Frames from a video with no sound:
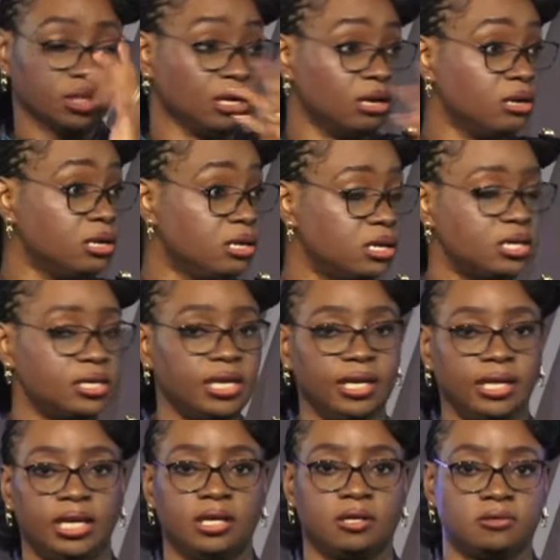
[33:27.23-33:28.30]
learning
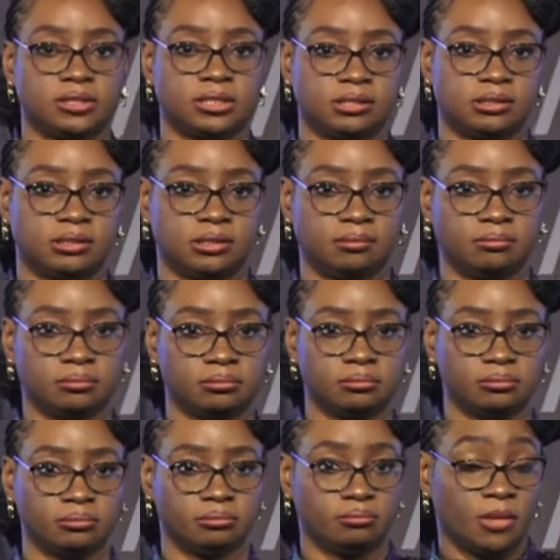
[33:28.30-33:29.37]
ecosystem,
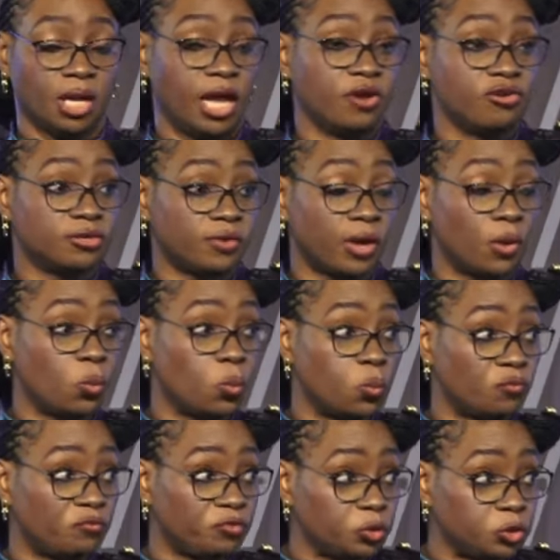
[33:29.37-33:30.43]
a
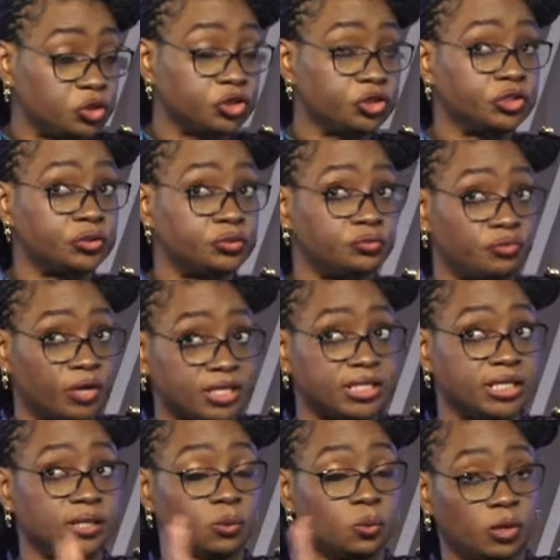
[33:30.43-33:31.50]

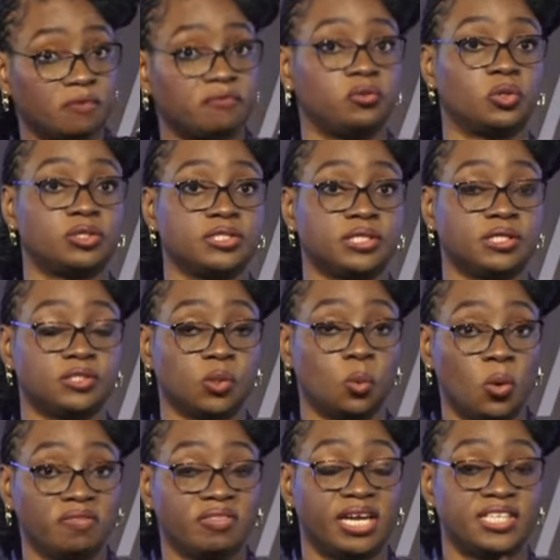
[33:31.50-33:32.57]
future-ready workforce. So
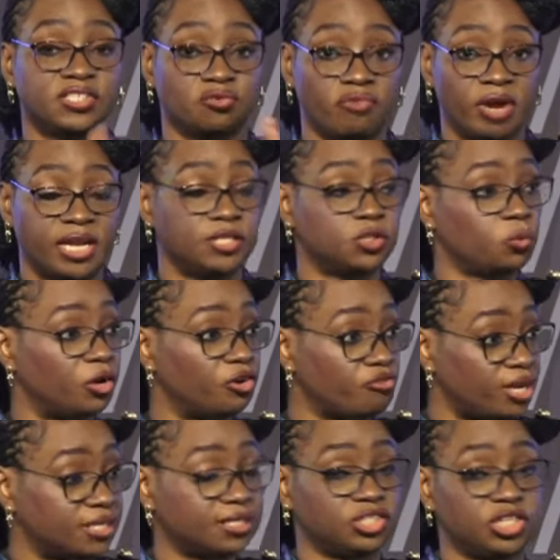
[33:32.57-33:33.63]
one that is ready to
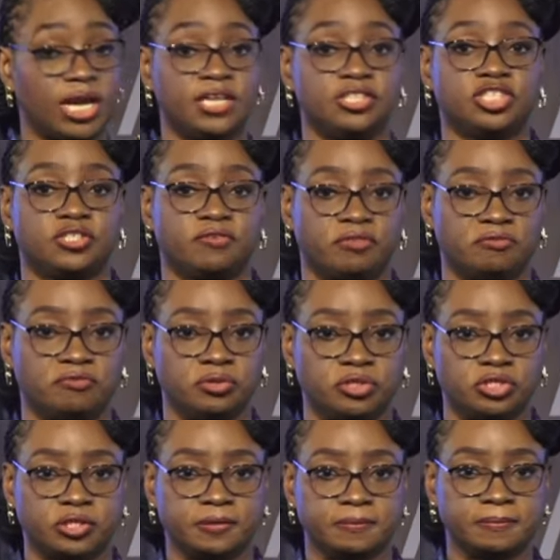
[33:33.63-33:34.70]
address the challenges of the
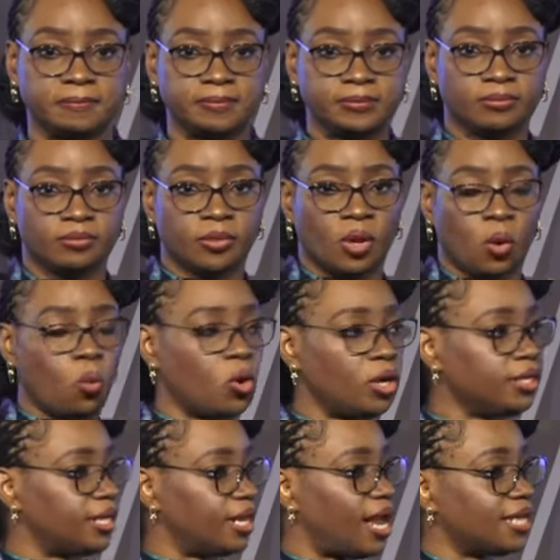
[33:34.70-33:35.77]
future.
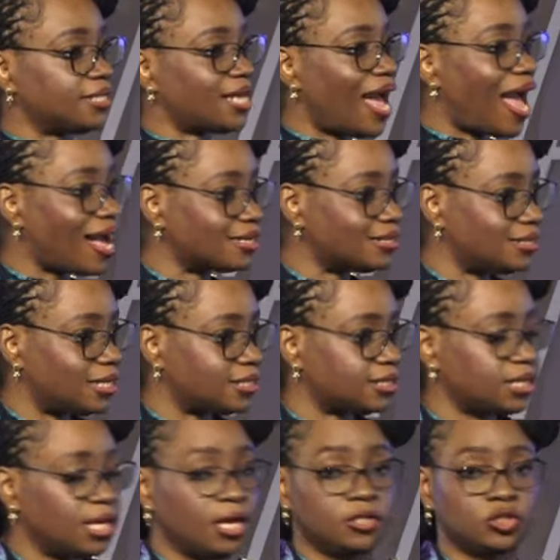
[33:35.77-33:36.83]
One that has access
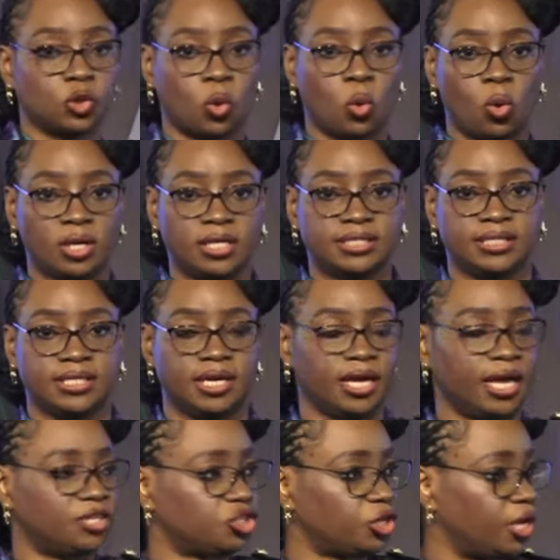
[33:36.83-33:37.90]
to quality
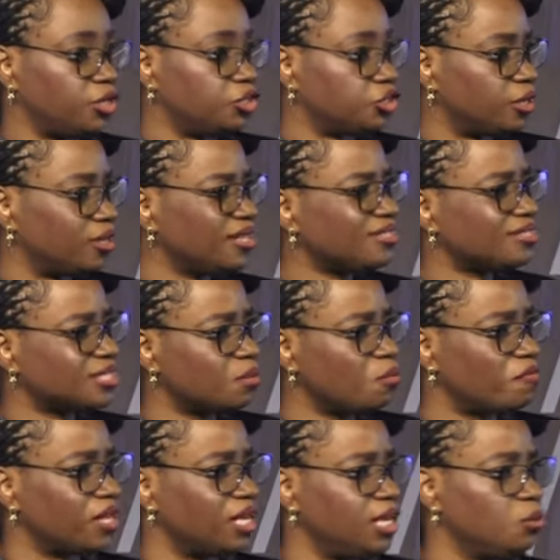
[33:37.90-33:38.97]
education. These are some of
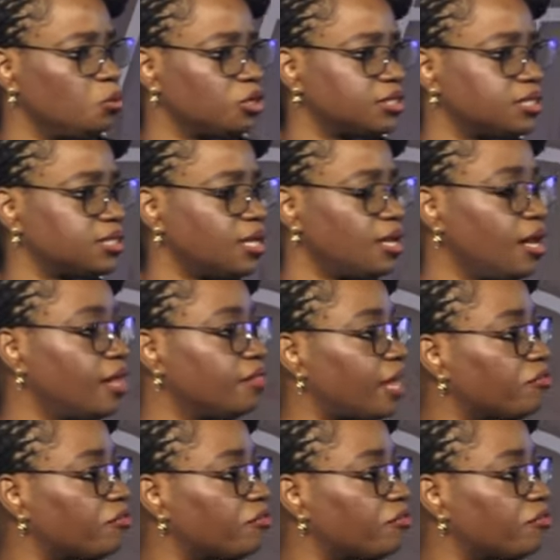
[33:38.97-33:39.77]
the keywords that